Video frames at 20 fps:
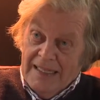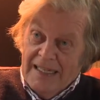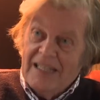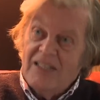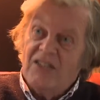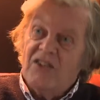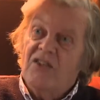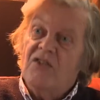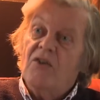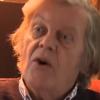
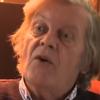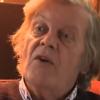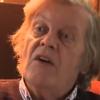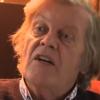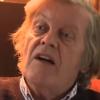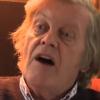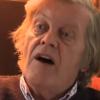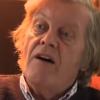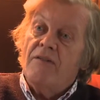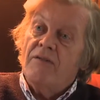It's not
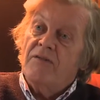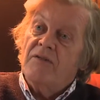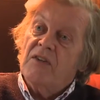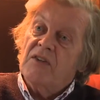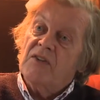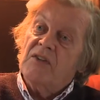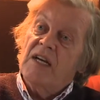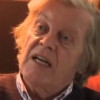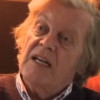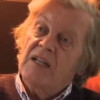enough to
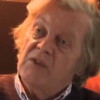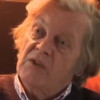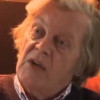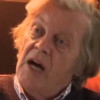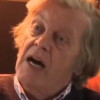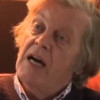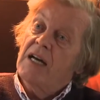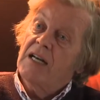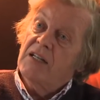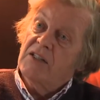say
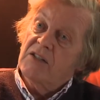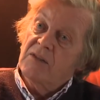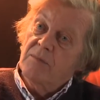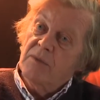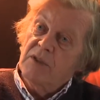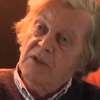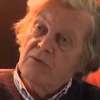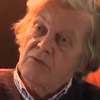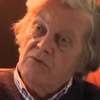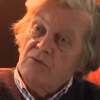
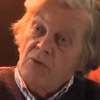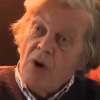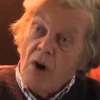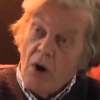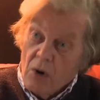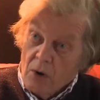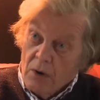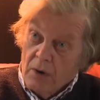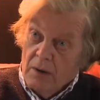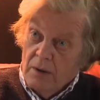Zionism is
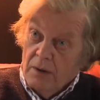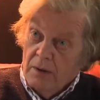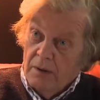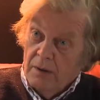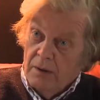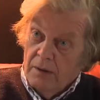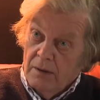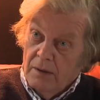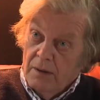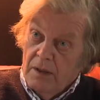wrong.
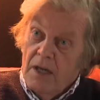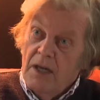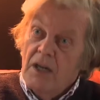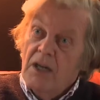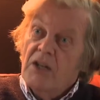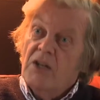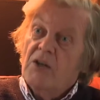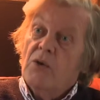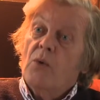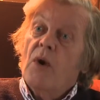
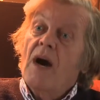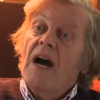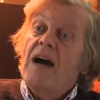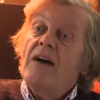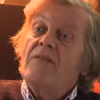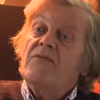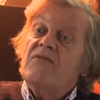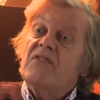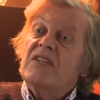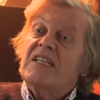You
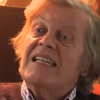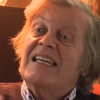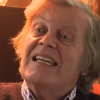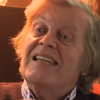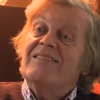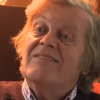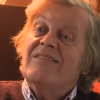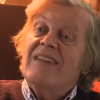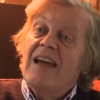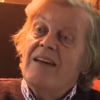have to
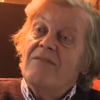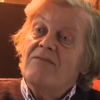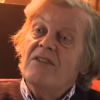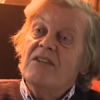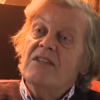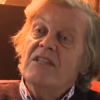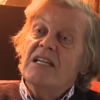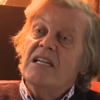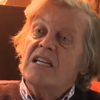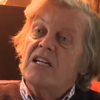give
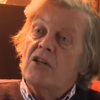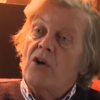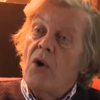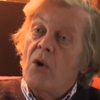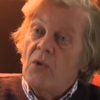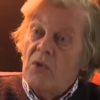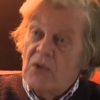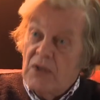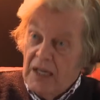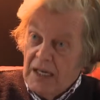everything
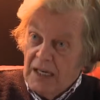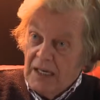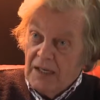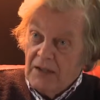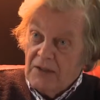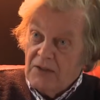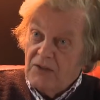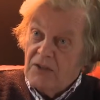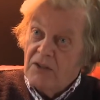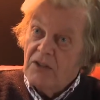
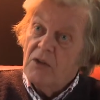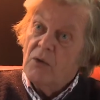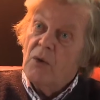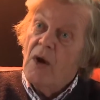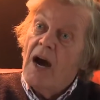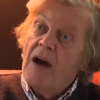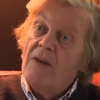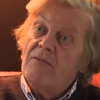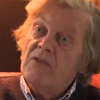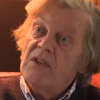context, and you
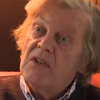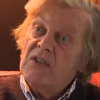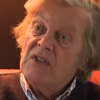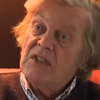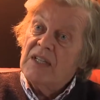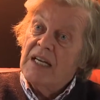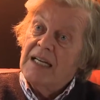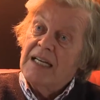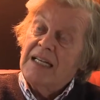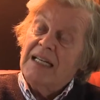have to
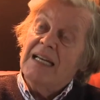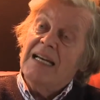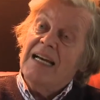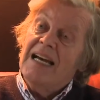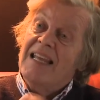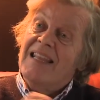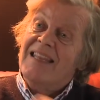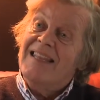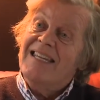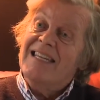say
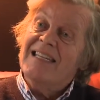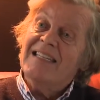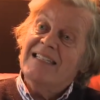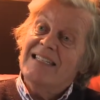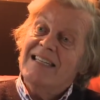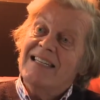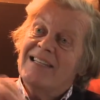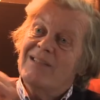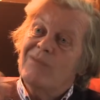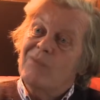
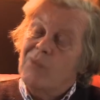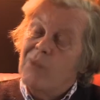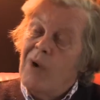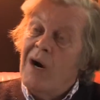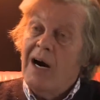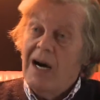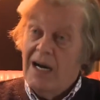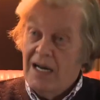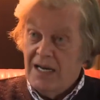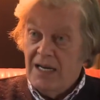this is
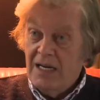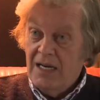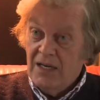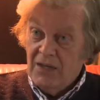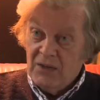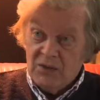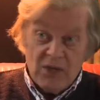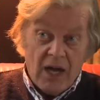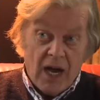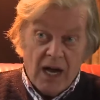why
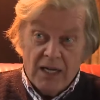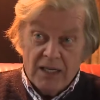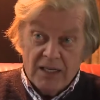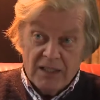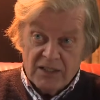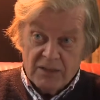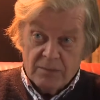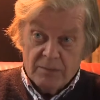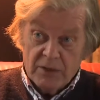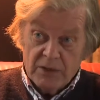
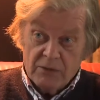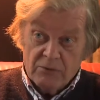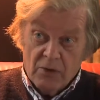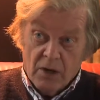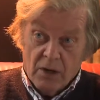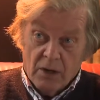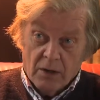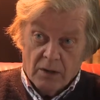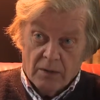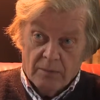Zionism is
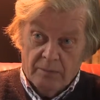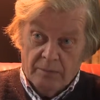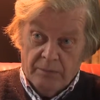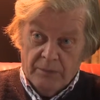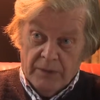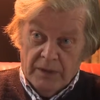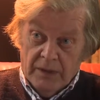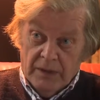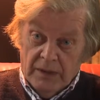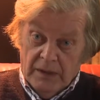wrong.
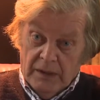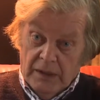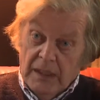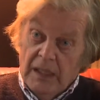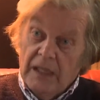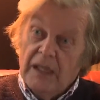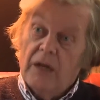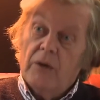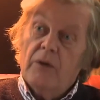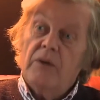
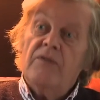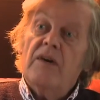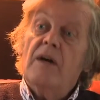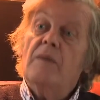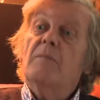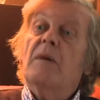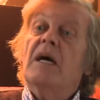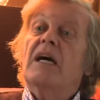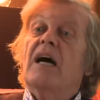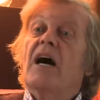Now, if I
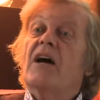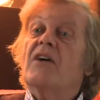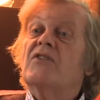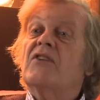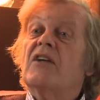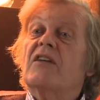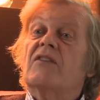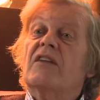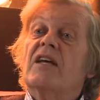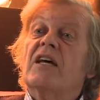may, I
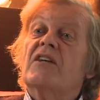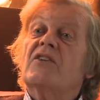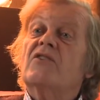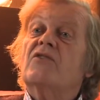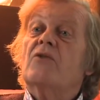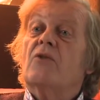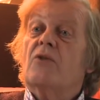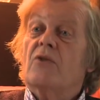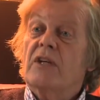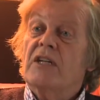said their
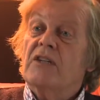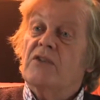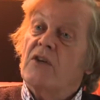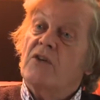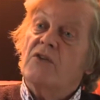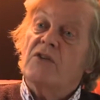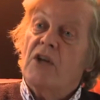story is a